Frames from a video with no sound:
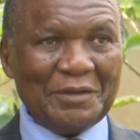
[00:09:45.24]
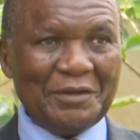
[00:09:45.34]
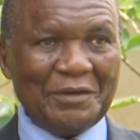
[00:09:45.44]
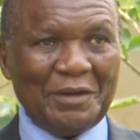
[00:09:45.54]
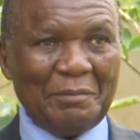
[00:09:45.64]

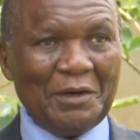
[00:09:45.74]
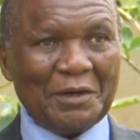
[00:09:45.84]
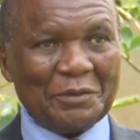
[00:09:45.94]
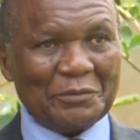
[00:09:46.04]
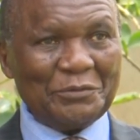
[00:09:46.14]
and
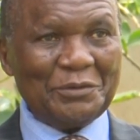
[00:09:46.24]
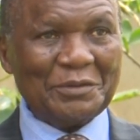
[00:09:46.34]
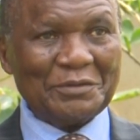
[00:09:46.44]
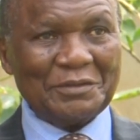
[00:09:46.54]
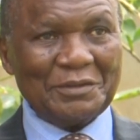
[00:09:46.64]
among other
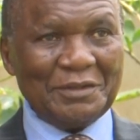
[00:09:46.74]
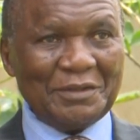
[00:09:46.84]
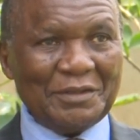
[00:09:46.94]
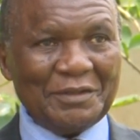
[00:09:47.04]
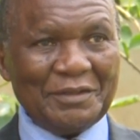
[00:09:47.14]
things,
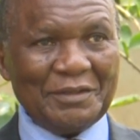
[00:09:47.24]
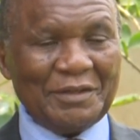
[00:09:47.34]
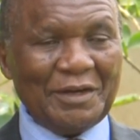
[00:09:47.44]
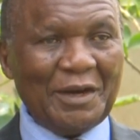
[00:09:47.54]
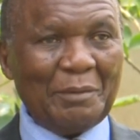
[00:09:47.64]

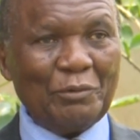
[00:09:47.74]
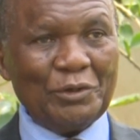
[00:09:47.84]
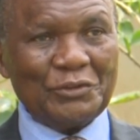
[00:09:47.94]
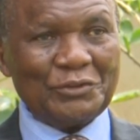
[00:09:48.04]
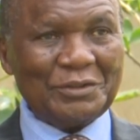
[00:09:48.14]

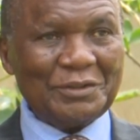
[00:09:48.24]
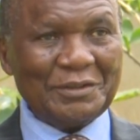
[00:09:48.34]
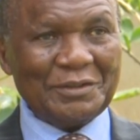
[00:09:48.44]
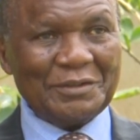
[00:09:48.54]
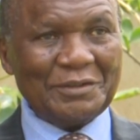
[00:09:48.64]
abolished
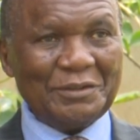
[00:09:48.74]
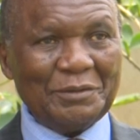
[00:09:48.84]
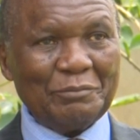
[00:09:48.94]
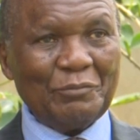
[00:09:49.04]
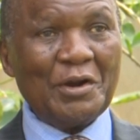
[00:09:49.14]

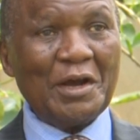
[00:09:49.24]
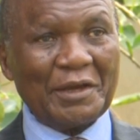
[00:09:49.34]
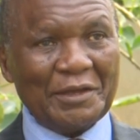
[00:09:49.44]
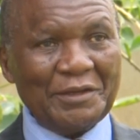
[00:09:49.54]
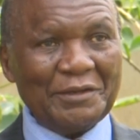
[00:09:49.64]
the monarchy.